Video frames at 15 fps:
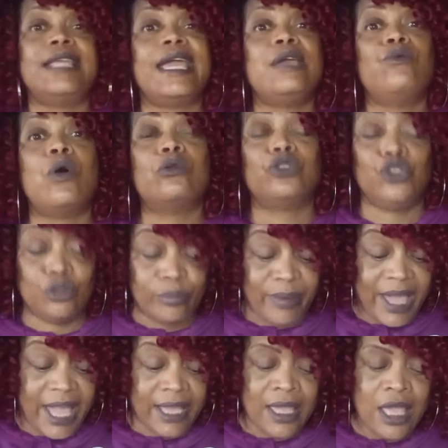they want you
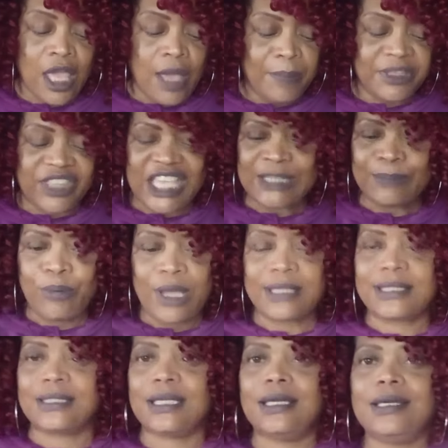back. But that's,
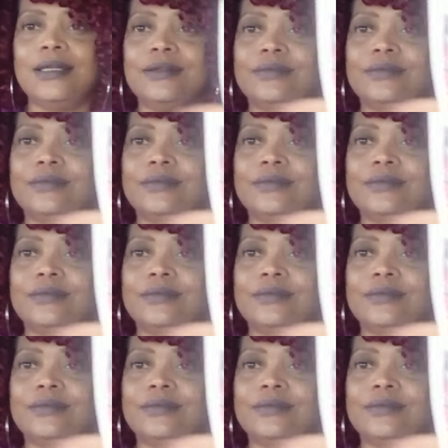see?